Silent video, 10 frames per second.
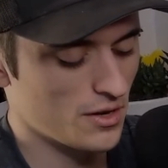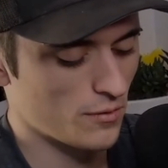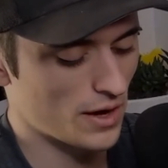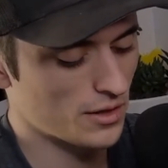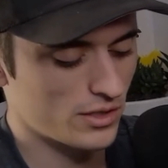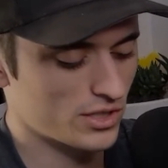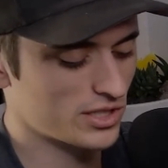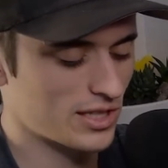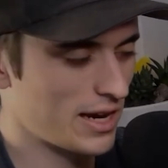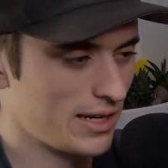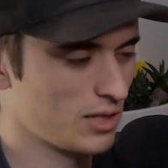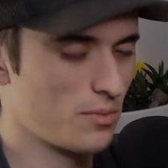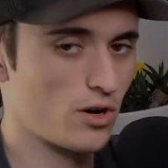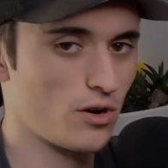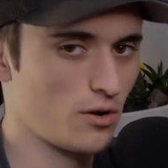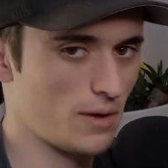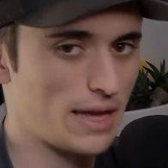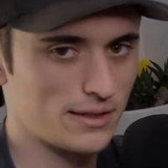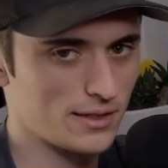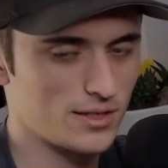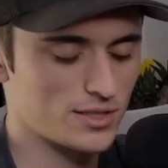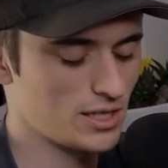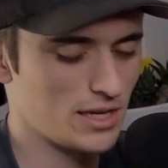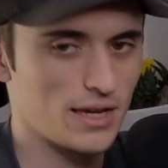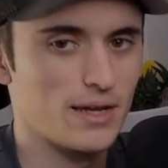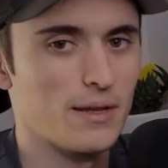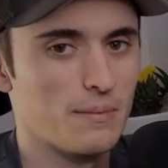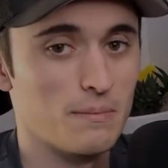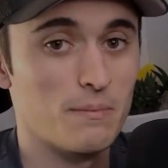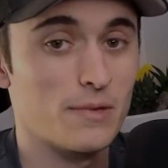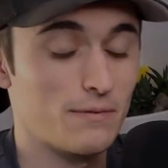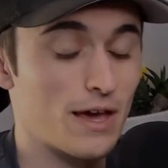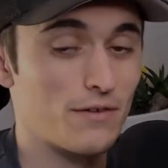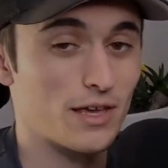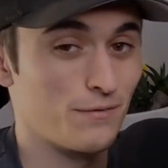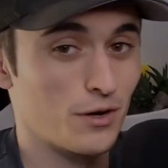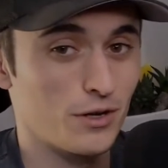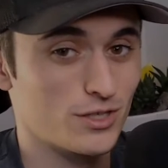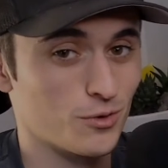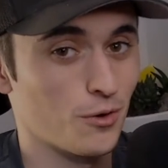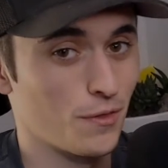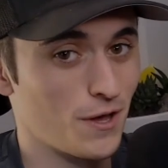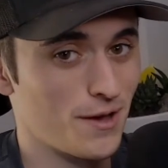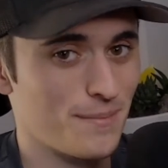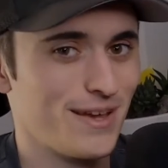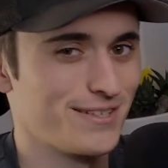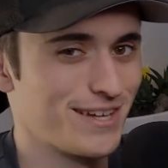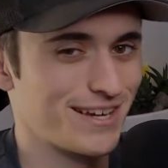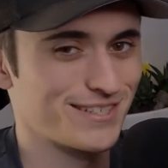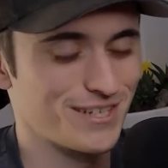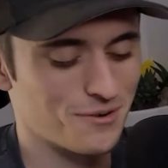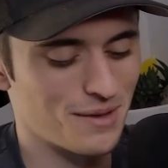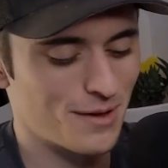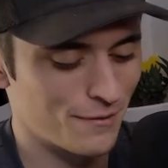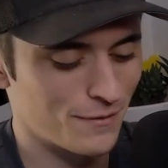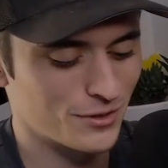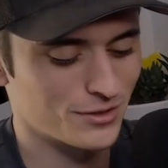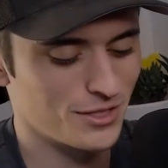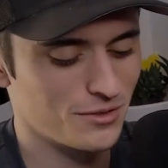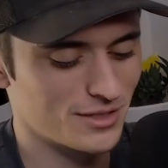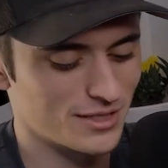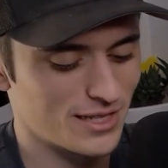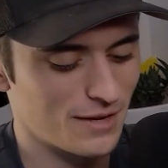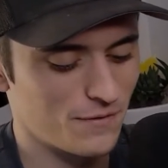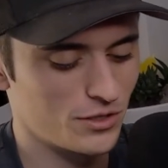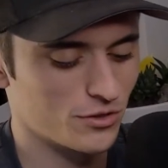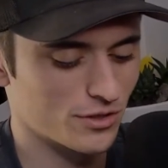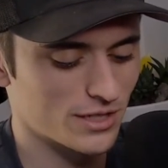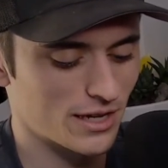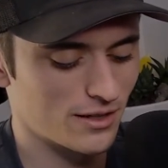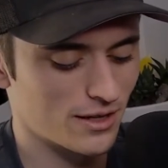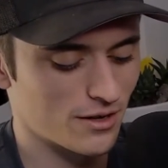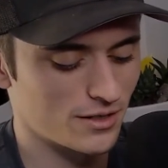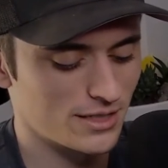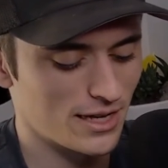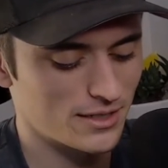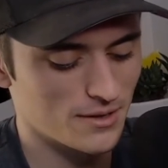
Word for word: Rather than just sliding the bar endlessly and having a very sore thumb, it's actually quite beneficial to use this date feature because I can click on date